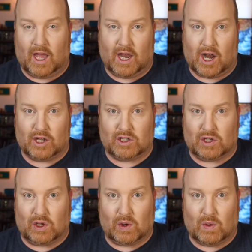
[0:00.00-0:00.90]

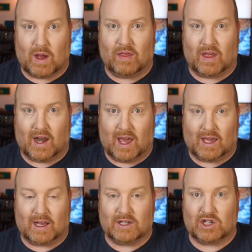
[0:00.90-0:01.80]
into the
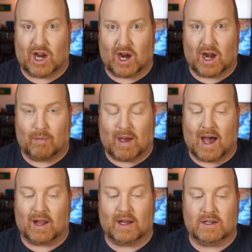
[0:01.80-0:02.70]
Naked Cherry
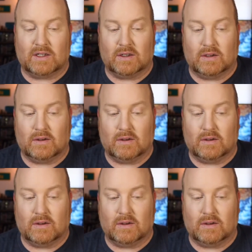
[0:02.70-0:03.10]
palette.